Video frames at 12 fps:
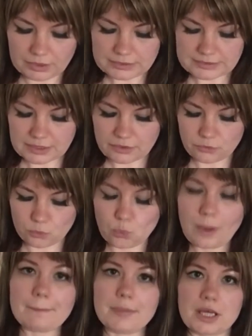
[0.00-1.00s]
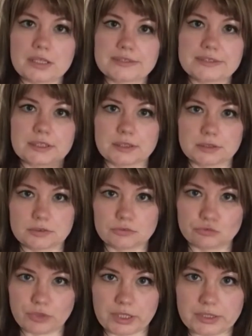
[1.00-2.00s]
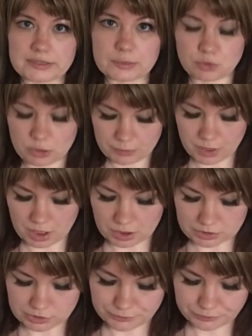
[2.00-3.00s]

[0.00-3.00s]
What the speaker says: So one person reads the prompt card.